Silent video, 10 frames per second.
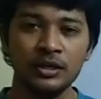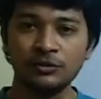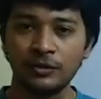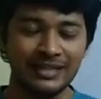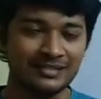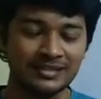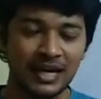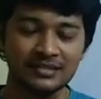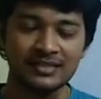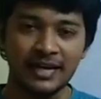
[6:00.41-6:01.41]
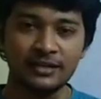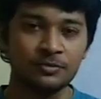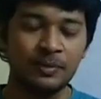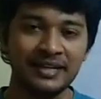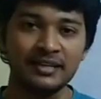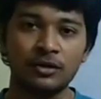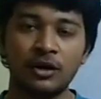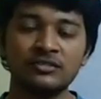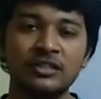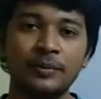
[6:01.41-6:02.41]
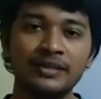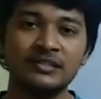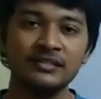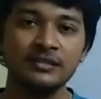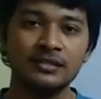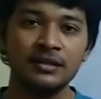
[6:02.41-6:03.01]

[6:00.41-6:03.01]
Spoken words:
So he starts anticipating the consequences.